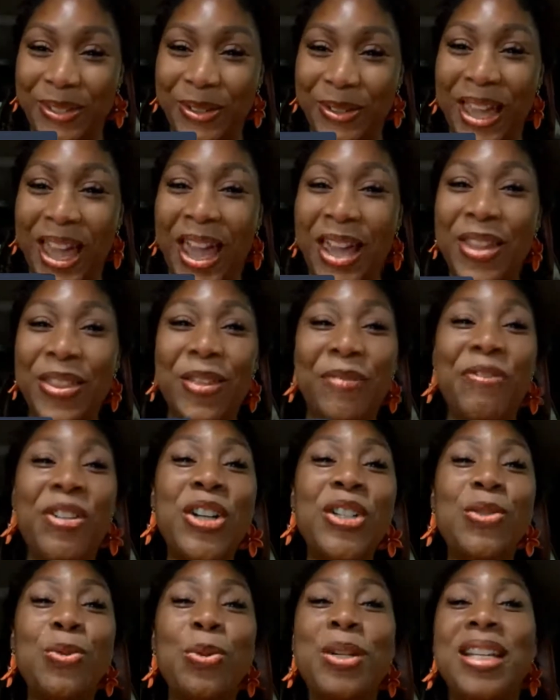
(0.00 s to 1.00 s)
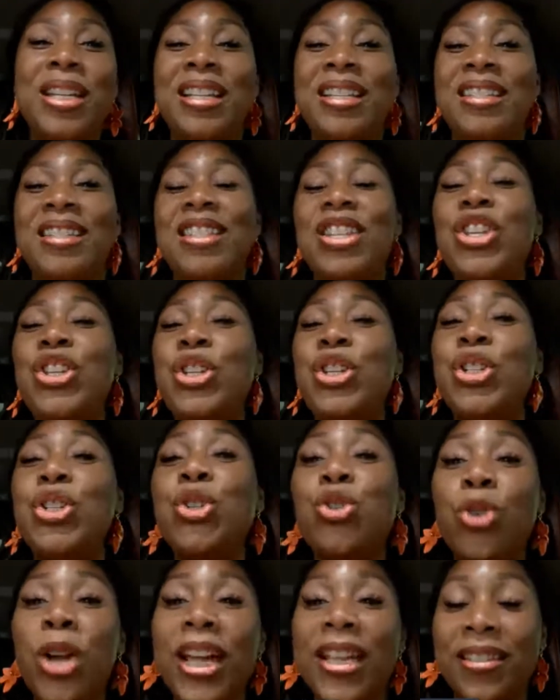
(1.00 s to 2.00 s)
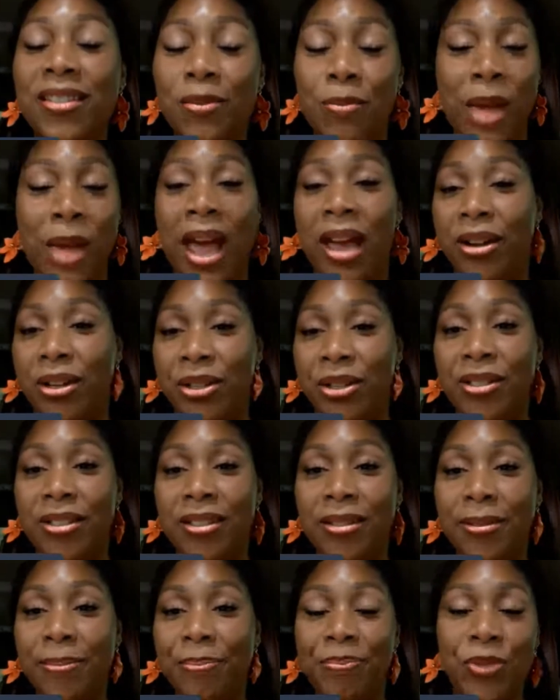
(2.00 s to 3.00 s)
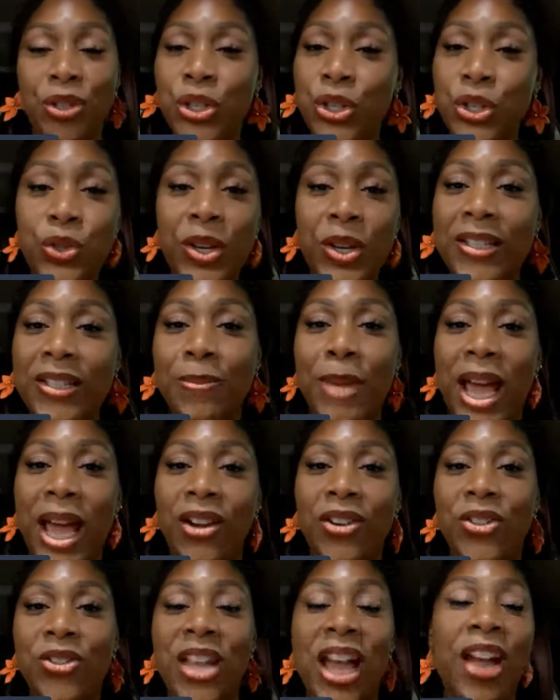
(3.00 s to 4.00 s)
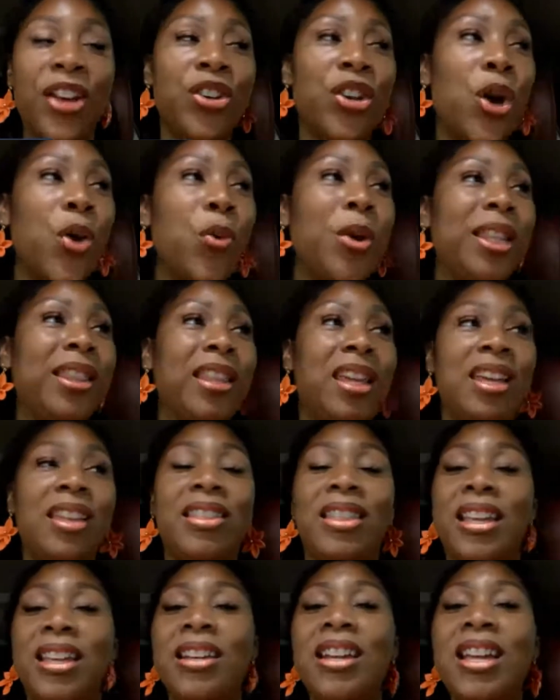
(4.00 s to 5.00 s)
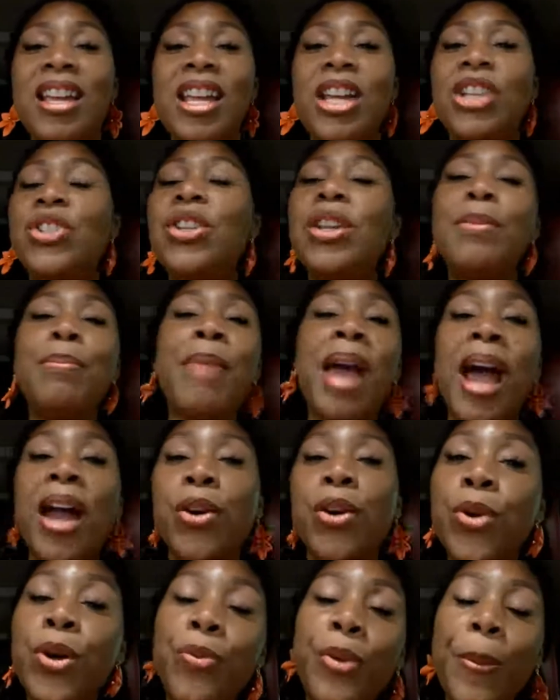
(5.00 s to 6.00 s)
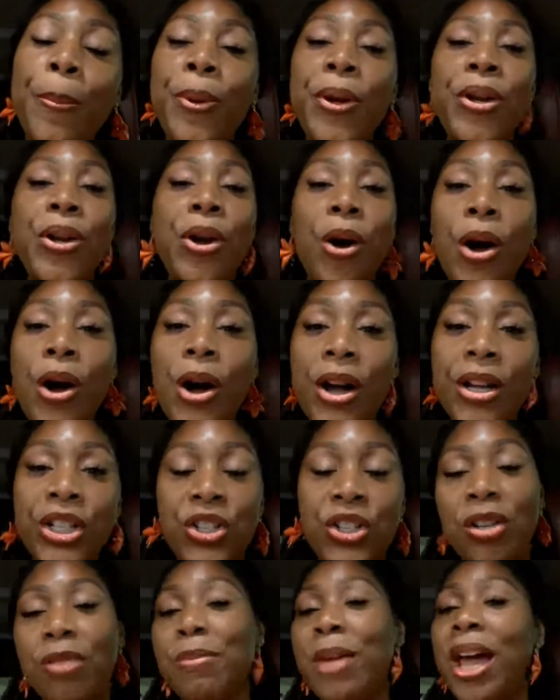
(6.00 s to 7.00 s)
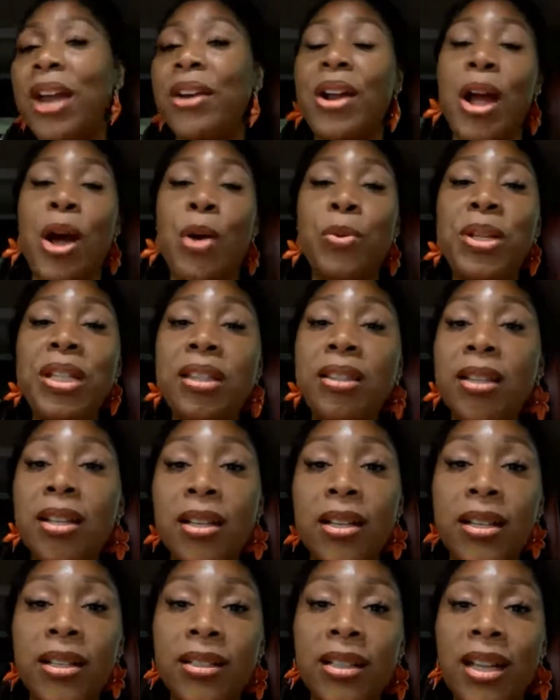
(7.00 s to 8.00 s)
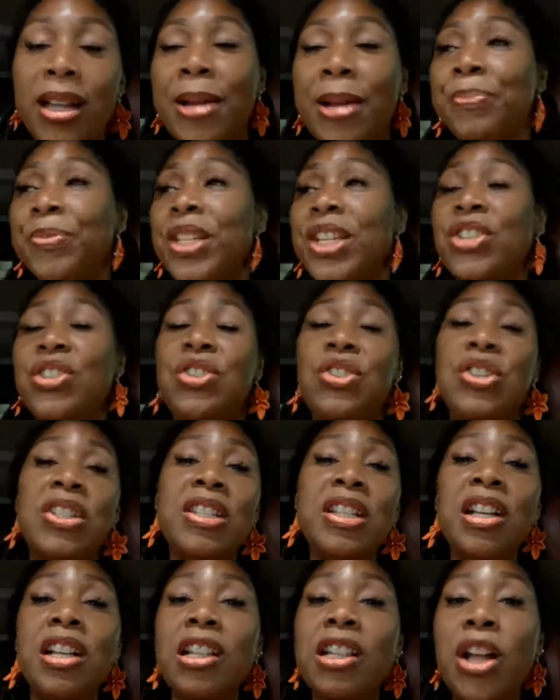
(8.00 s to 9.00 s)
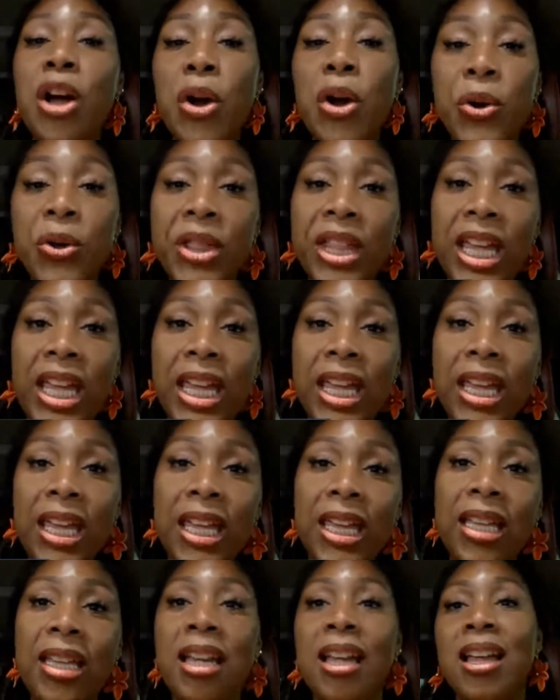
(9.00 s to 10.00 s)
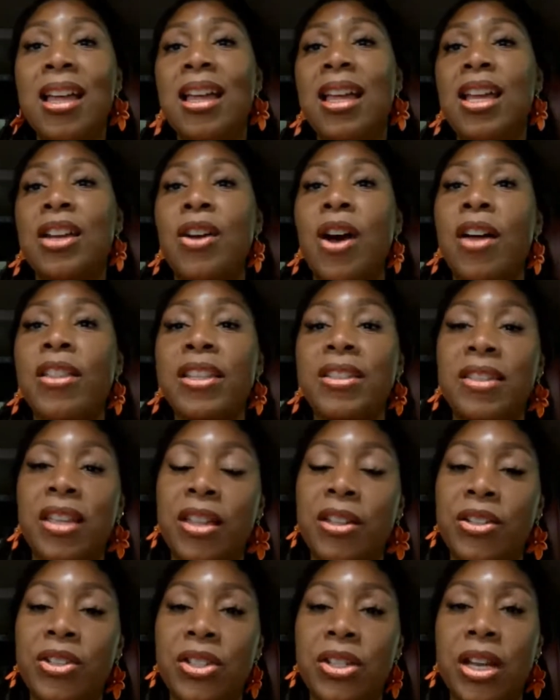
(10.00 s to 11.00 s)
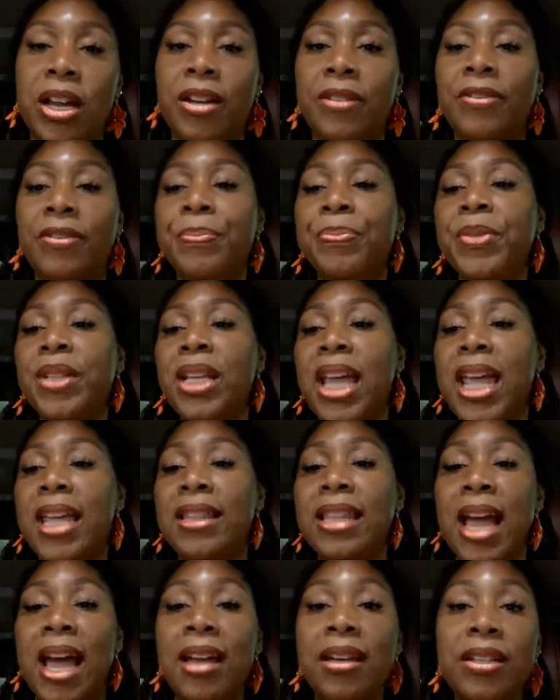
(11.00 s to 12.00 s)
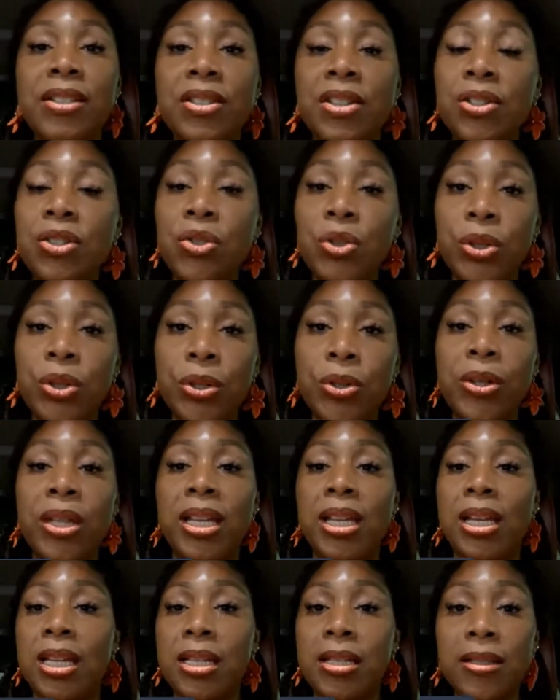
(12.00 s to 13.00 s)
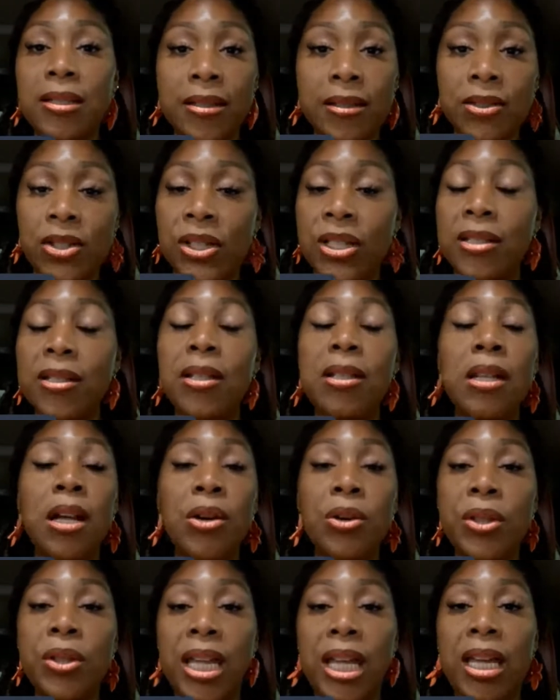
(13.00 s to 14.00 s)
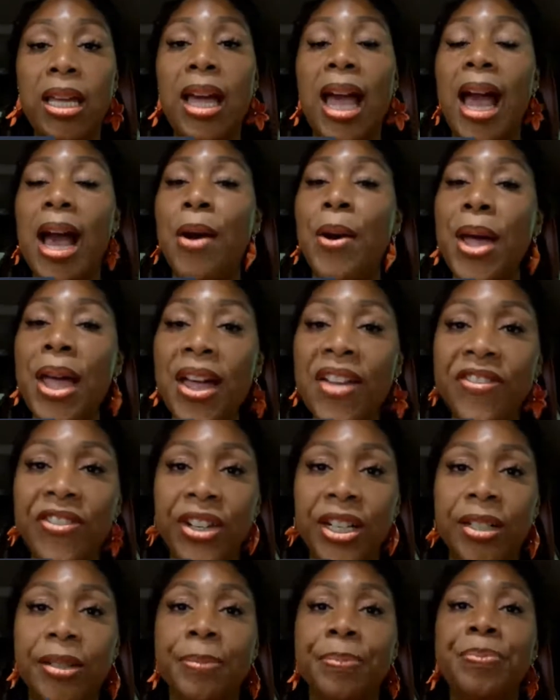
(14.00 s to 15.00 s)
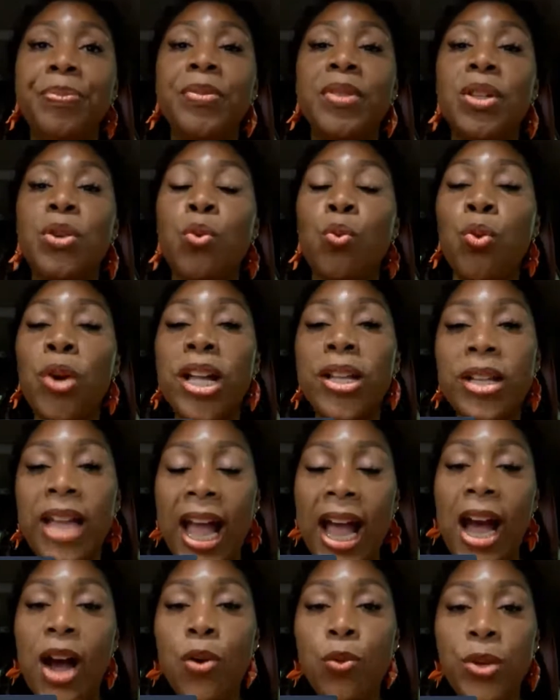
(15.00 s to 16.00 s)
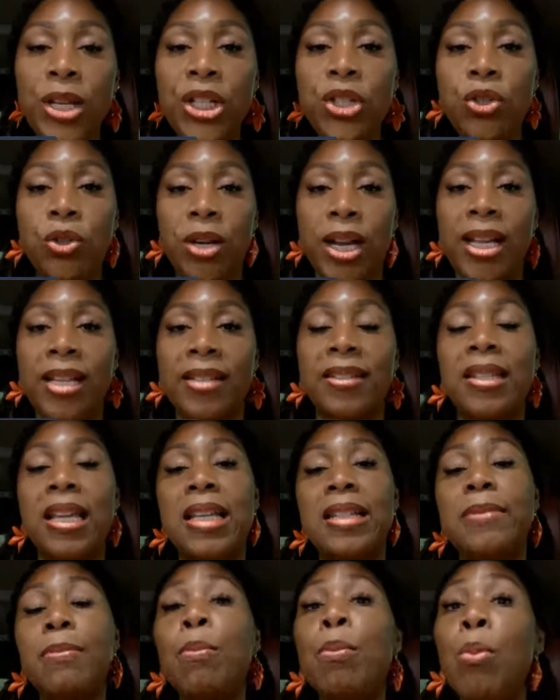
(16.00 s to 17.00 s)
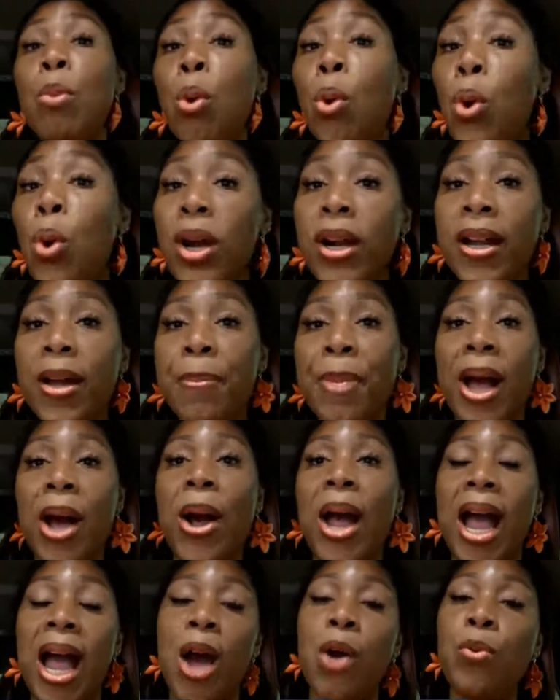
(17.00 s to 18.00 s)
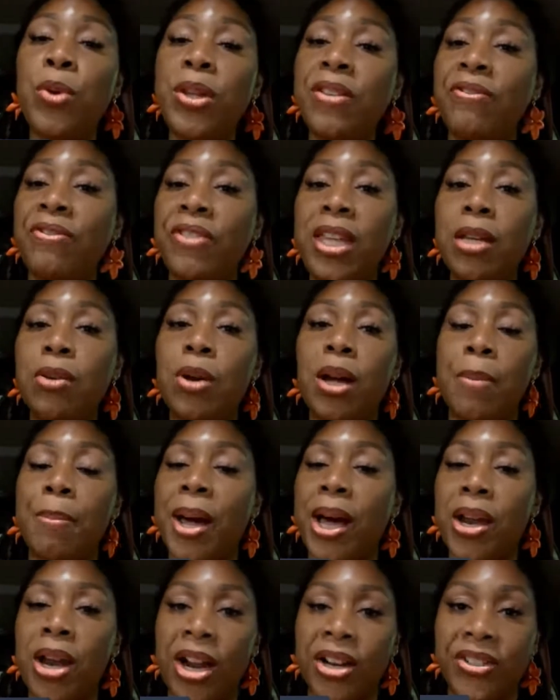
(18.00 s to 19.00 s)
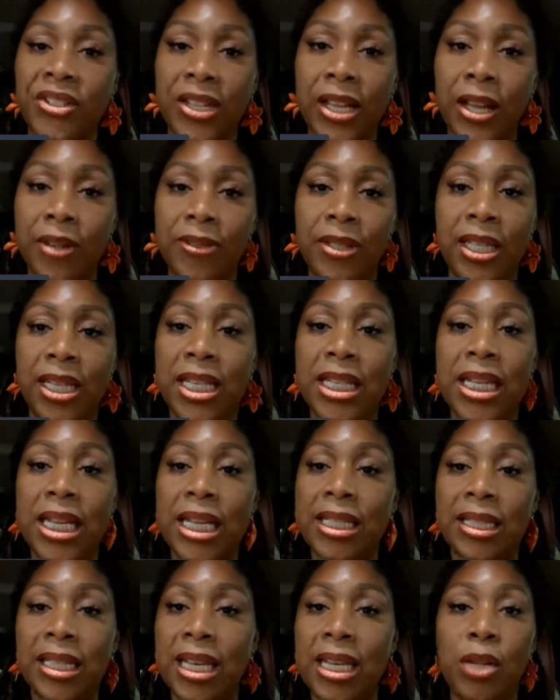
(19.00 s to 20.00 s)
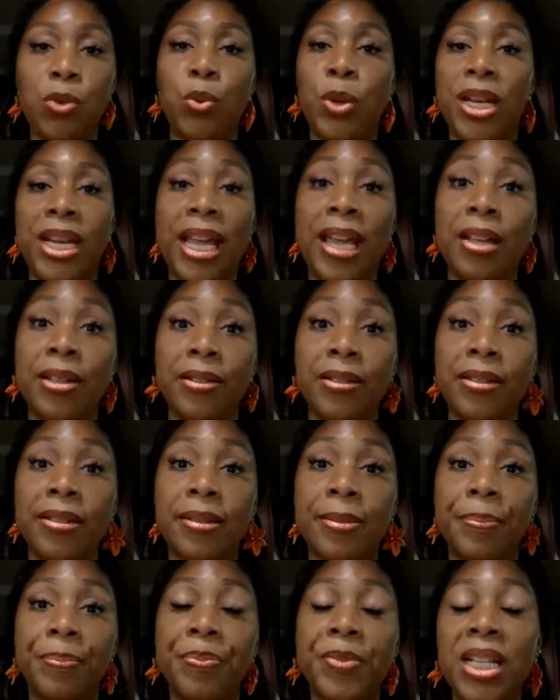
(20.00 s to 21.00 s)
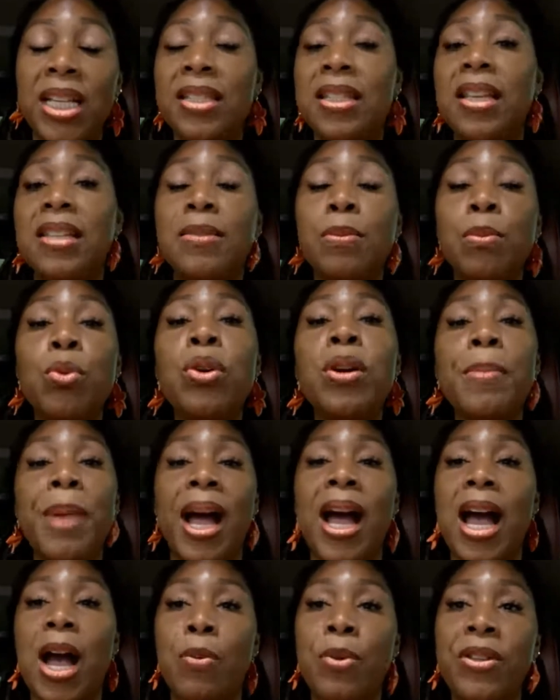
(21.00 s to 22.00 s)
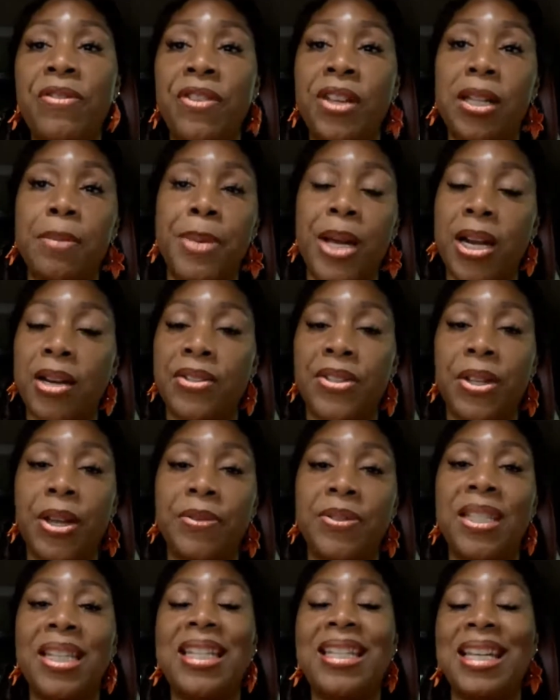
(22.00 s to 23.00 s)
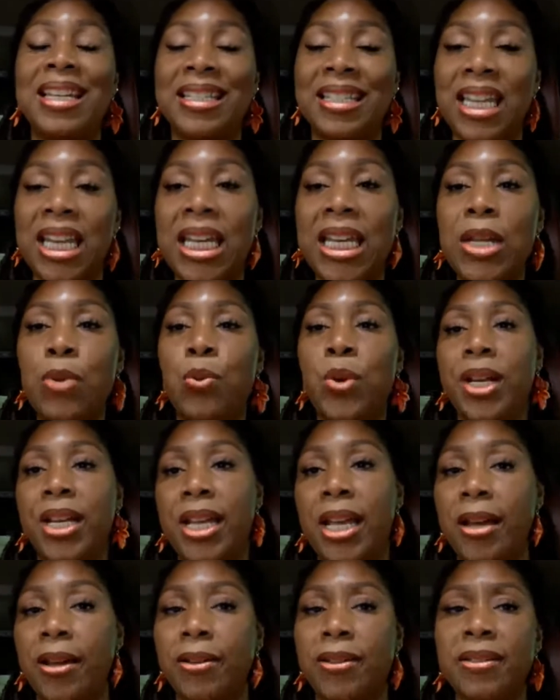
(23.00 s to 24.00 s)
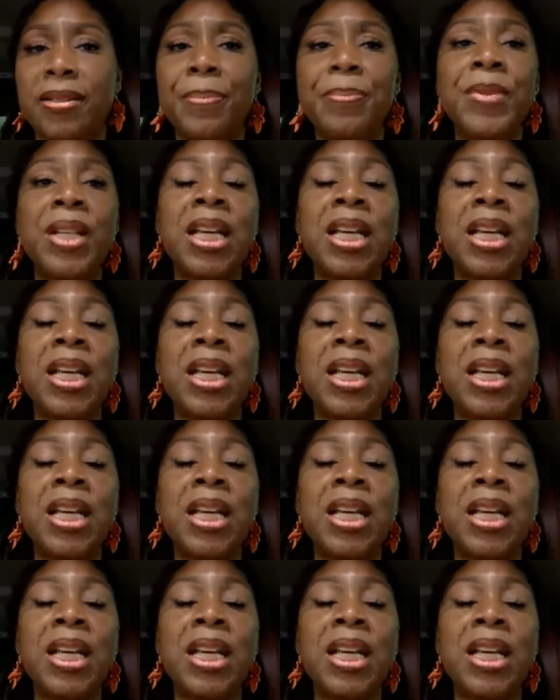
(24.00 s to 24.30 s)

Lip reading: Okay, and the first one is your dress matters. Your dress matters. I know we think that it shouldn't matter what we put on, it shouldn't matter how we look, it's just clothing and all this other stuff, and that is the truth. It is just clothing. However, what how we dress says more about how we feel about ourselves than it does anyone else. It says more about how we feel about ourselves than it does anyone else.